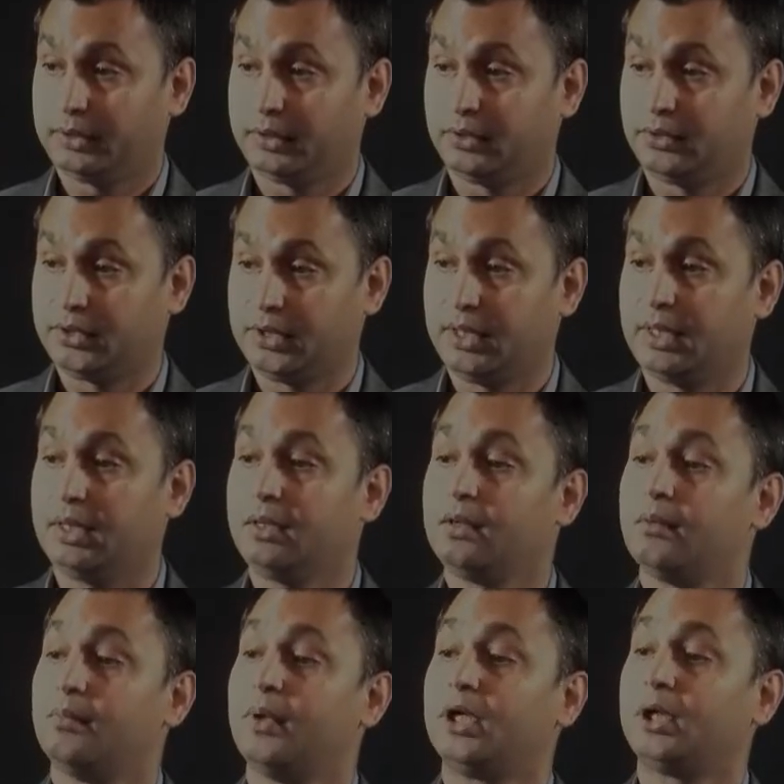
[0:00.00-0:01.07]
j
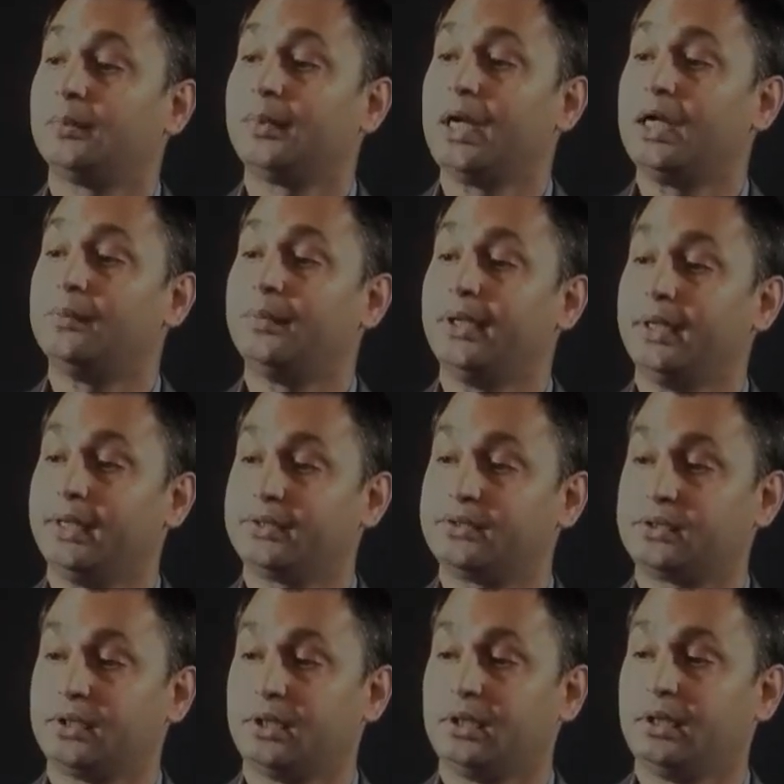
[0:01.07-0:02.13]
multiplied by
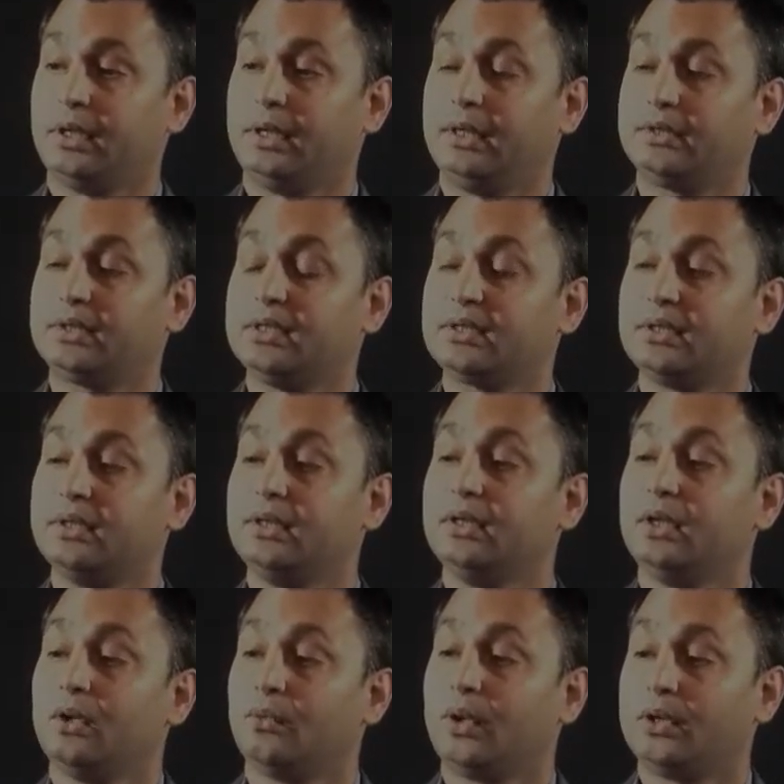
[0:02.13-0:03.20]
xj. And essentially
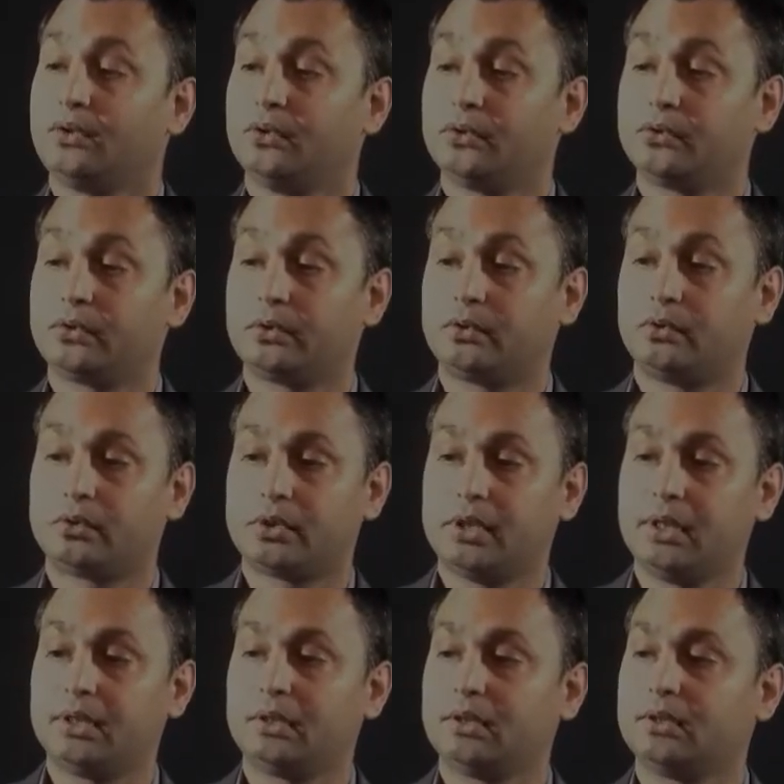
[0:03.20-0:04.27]
what you're
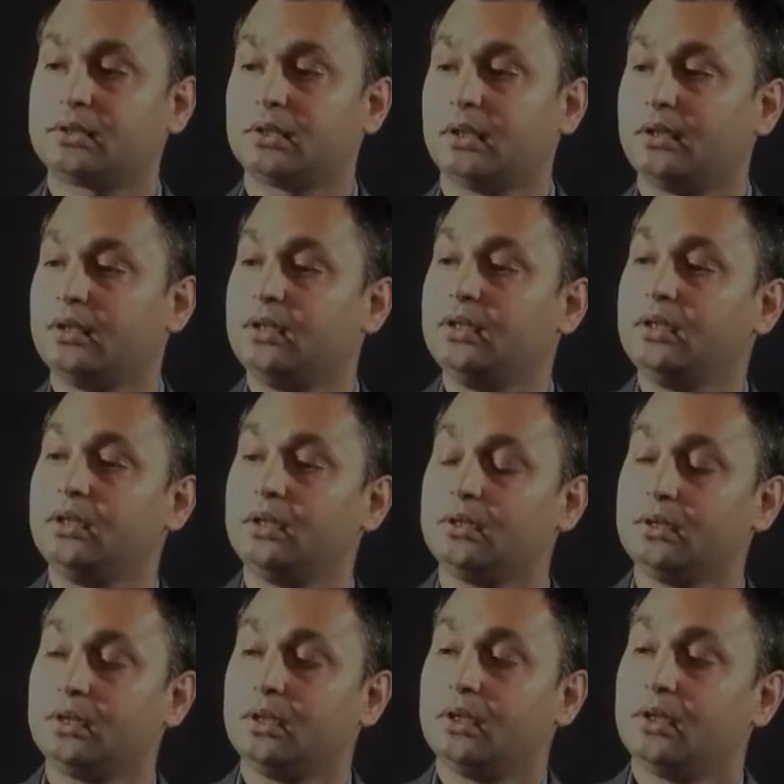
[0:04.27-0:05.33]
seeing is a
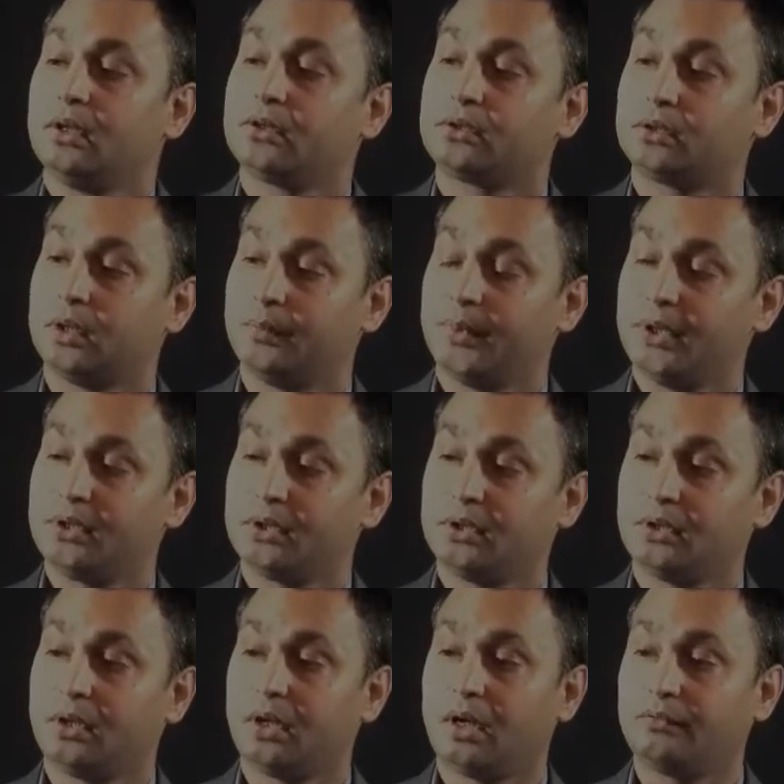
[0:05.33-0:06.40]
linear
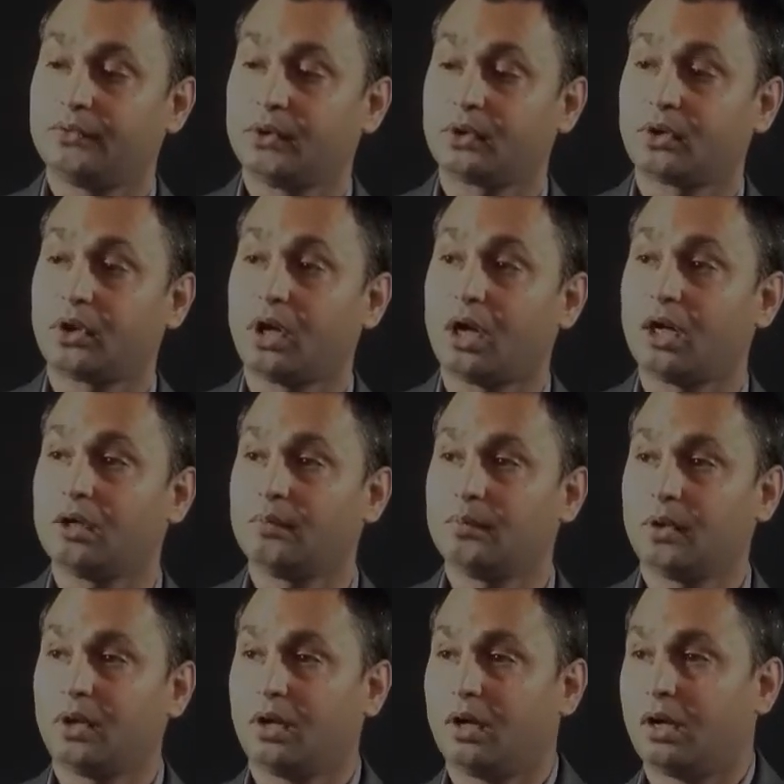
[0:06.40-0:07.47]
summation of the column
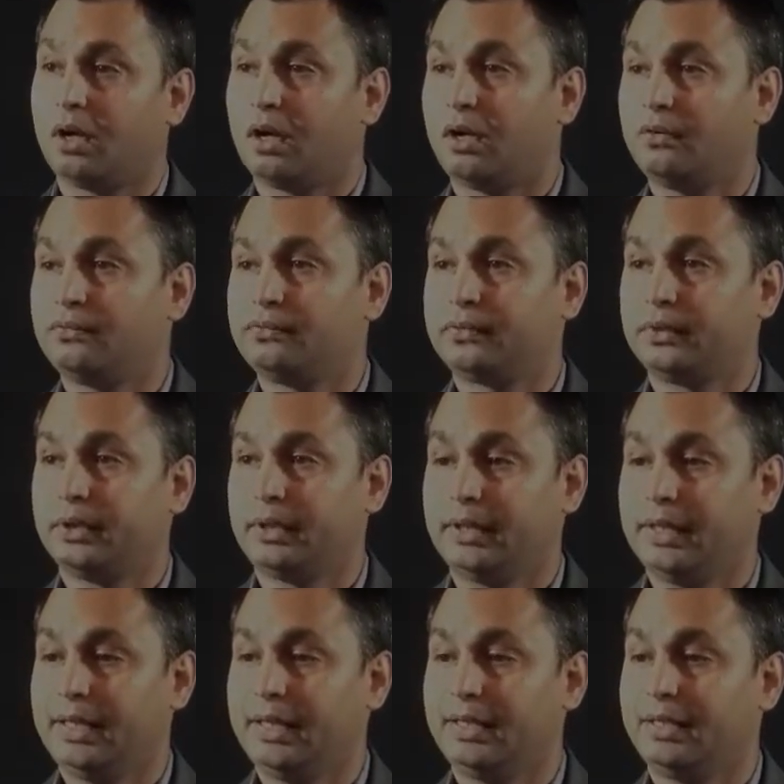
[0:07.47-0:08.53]
of the
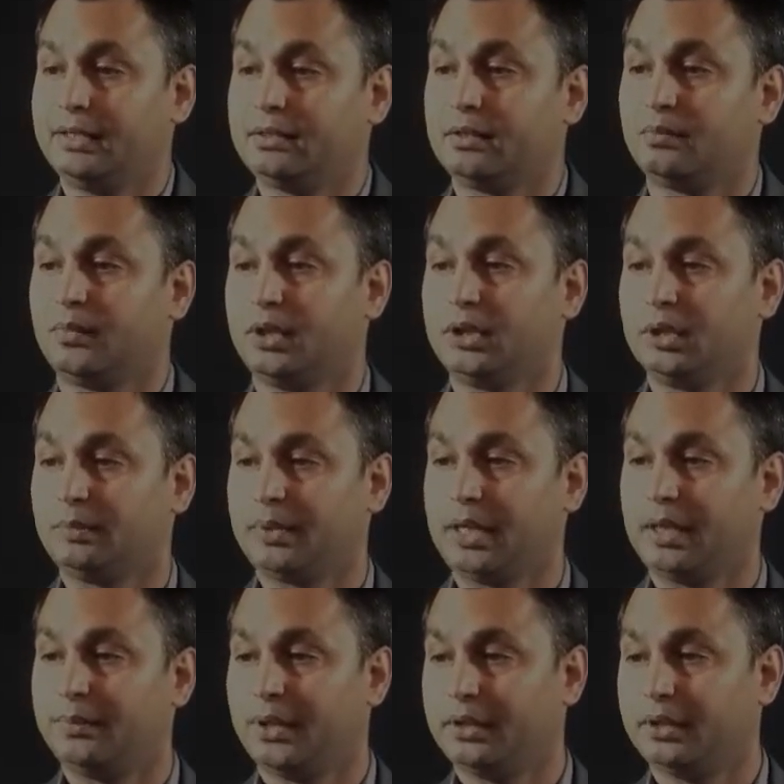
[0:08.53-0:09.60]
a's
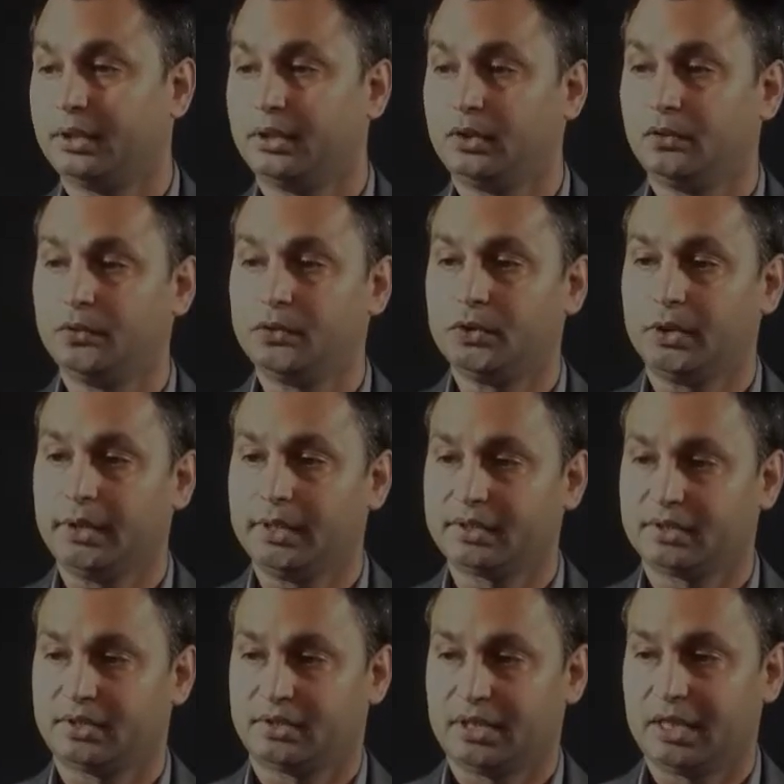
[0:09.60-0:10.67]
multiplied by the individual
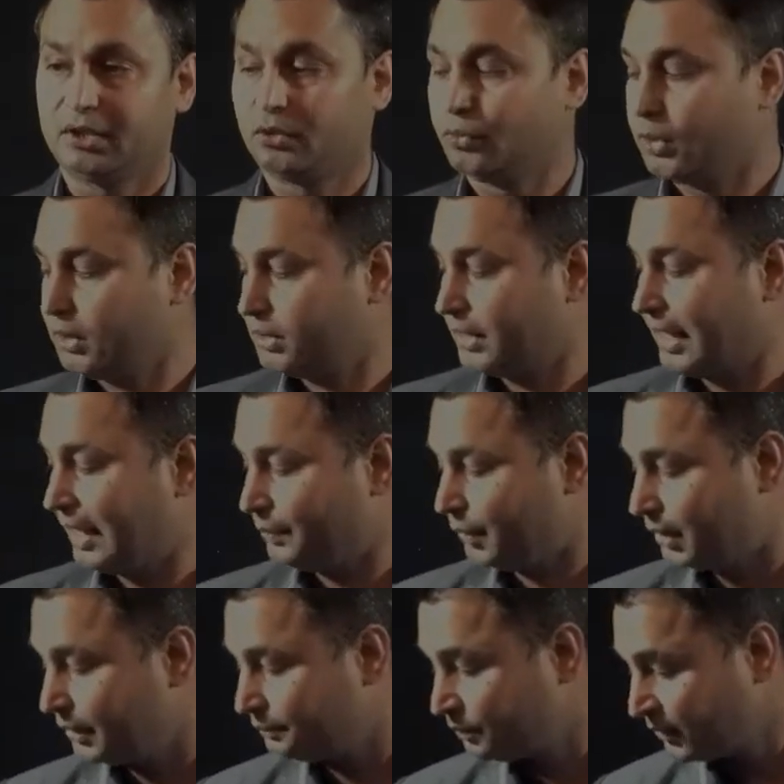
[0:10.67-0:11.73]
x's. That is what is
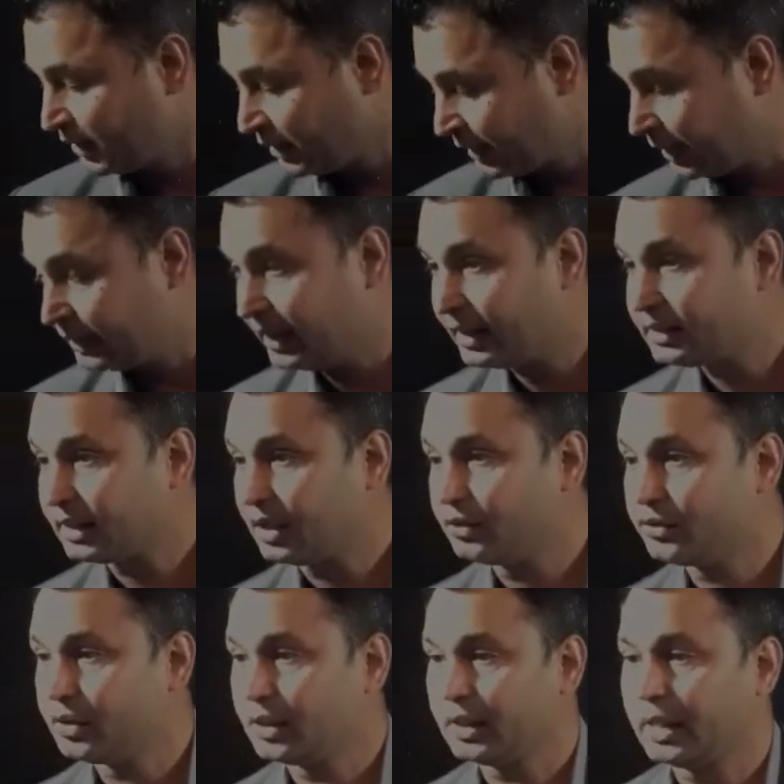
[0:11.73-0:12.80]
happening, and that's how
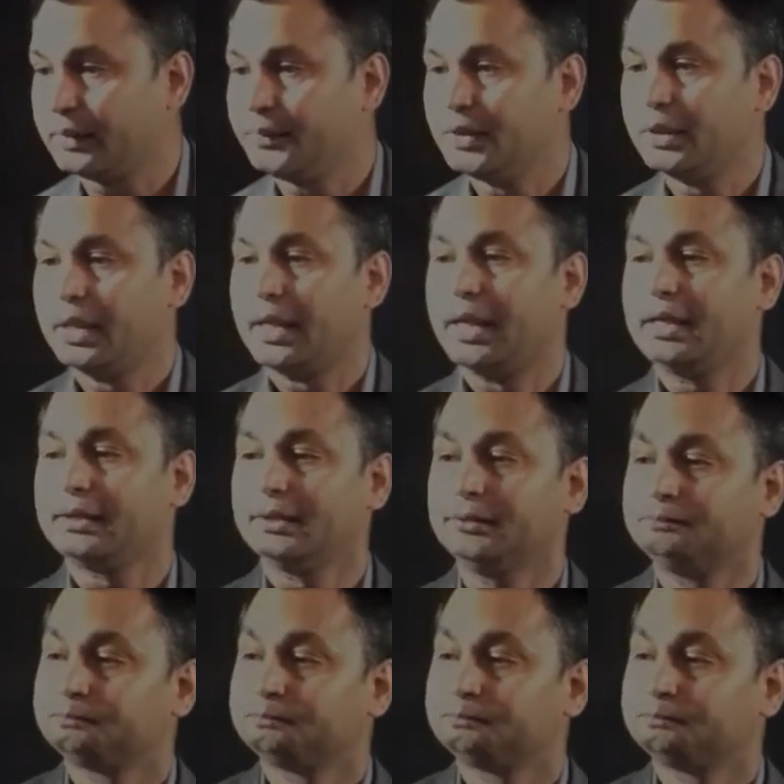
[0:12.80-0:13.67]
you're arriving at a